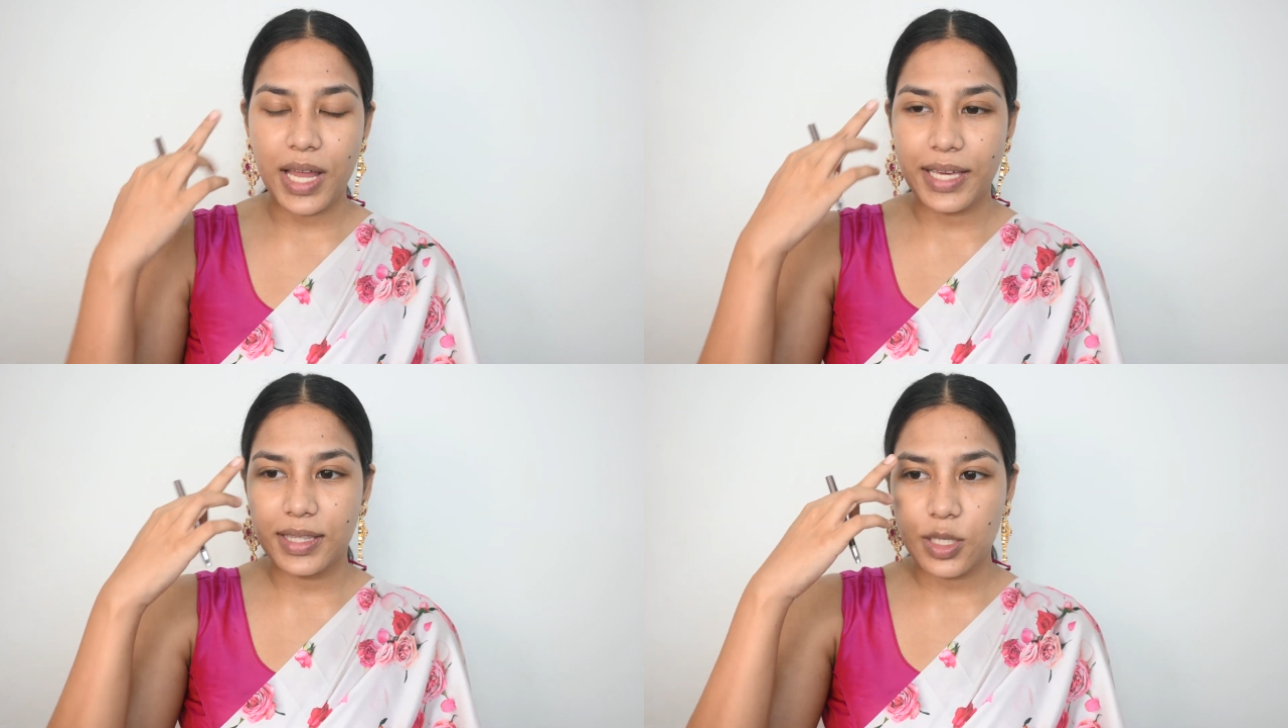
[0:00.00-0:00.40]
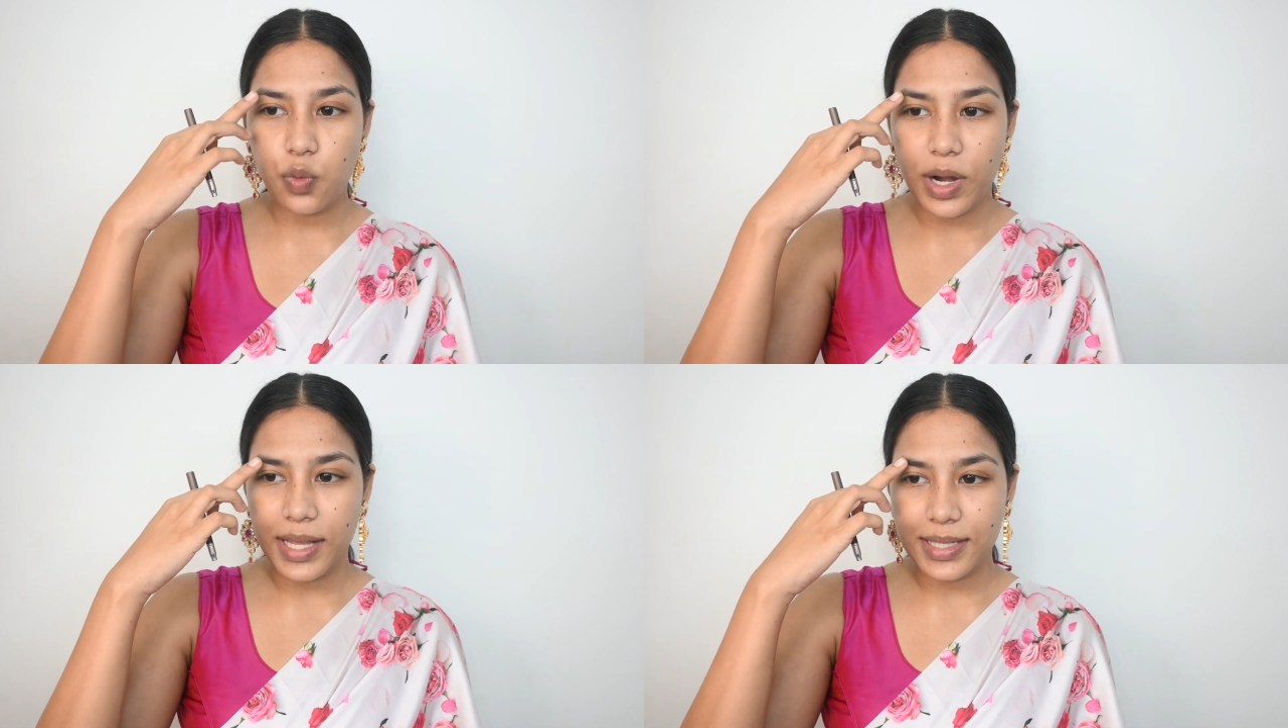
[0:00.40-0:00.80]
like
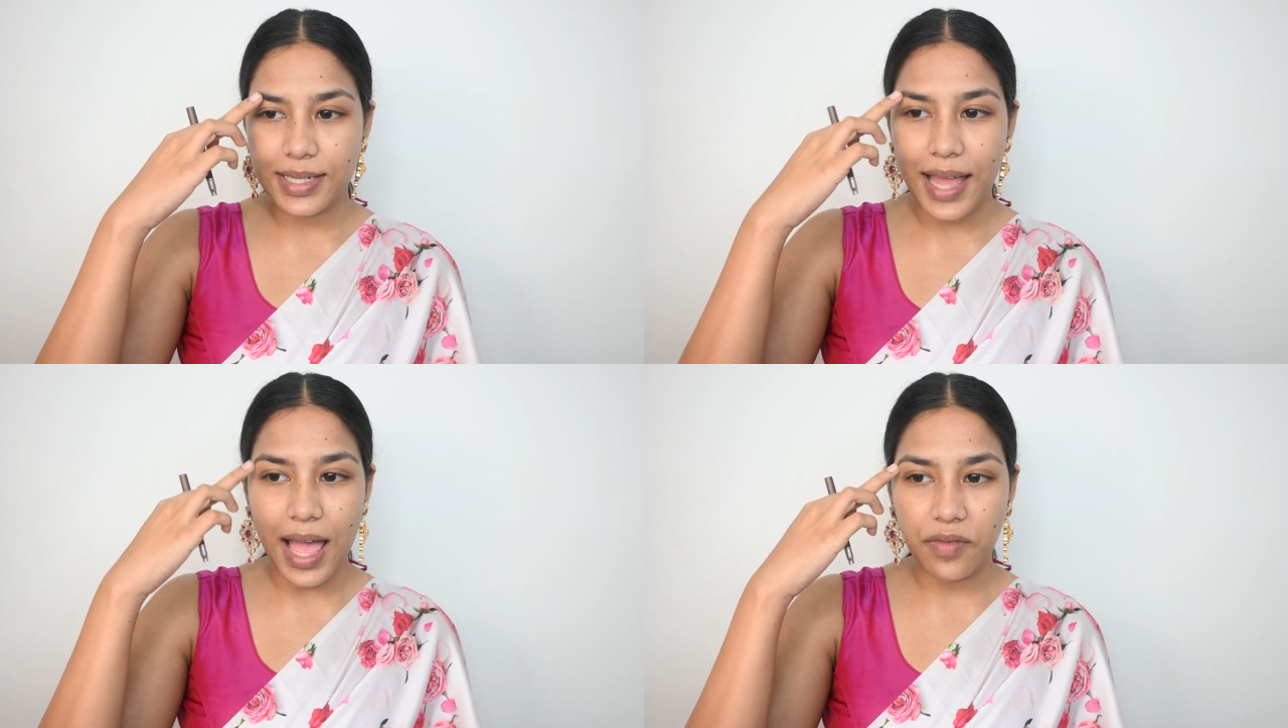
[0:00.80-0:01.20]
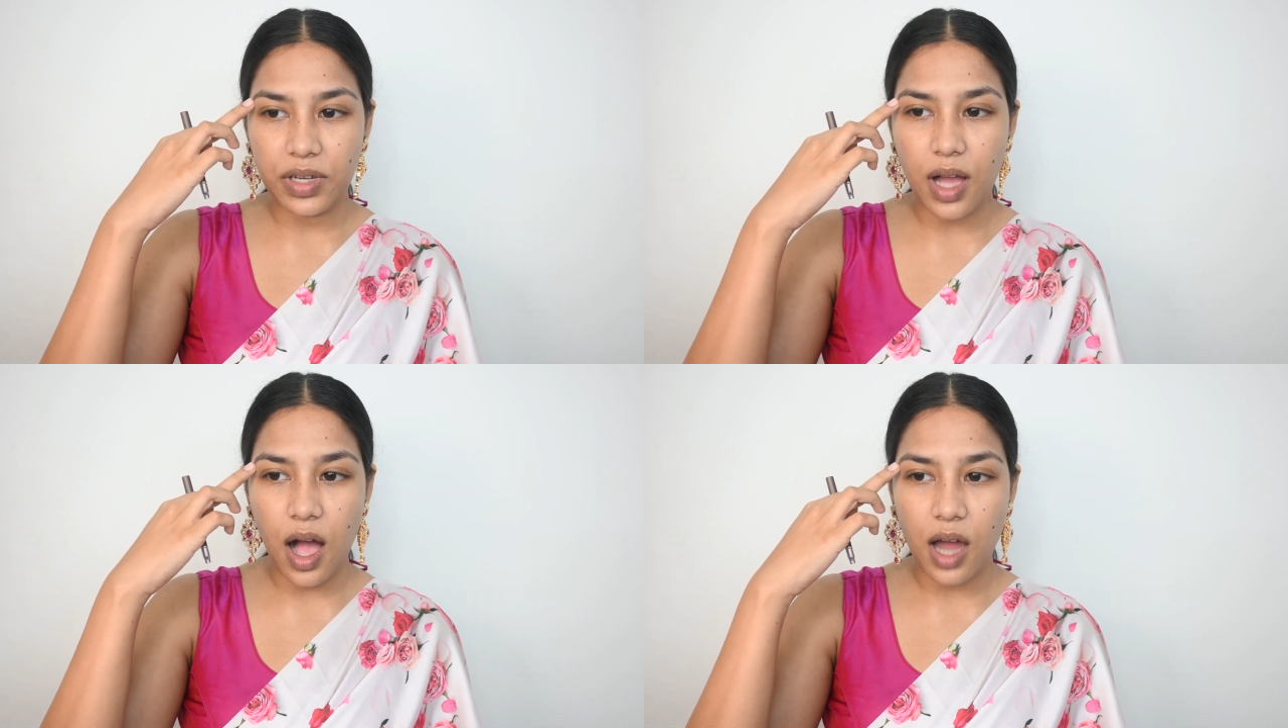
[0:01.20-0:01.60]
this one doesn't
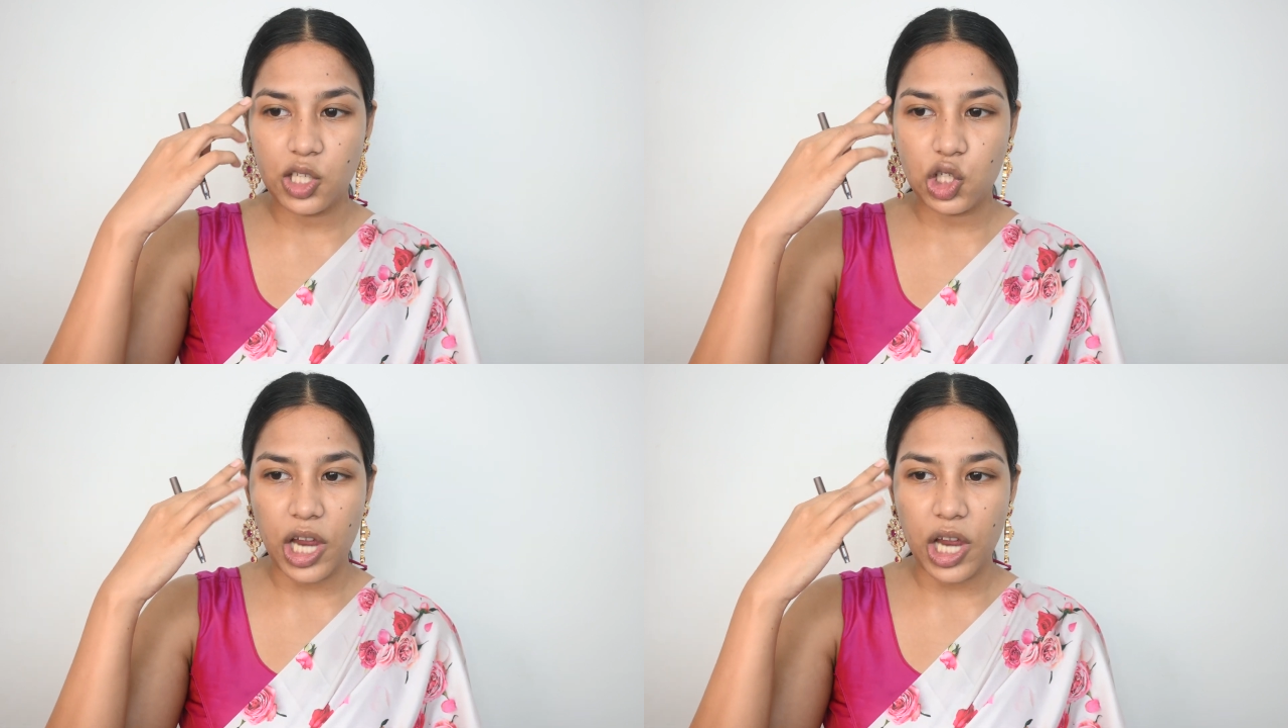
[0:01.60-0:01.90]
have an arch